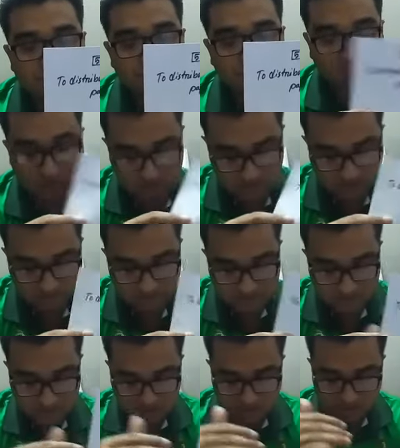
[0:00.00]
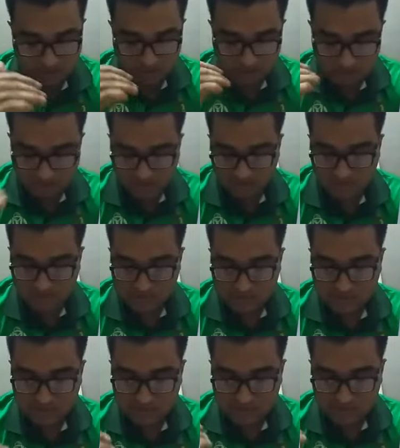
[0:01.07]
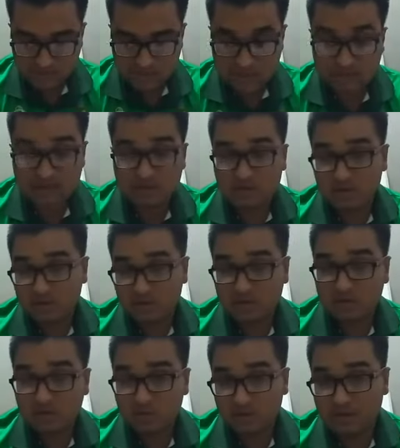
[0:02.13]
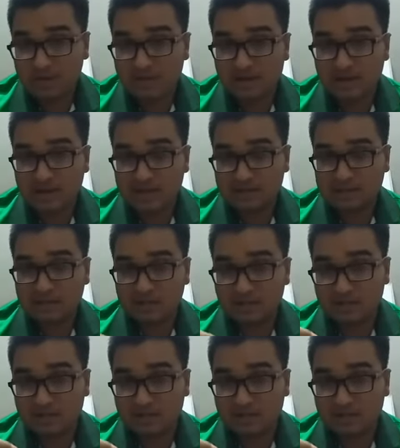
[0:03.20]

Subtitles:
Okay. So at first, the election commission will collect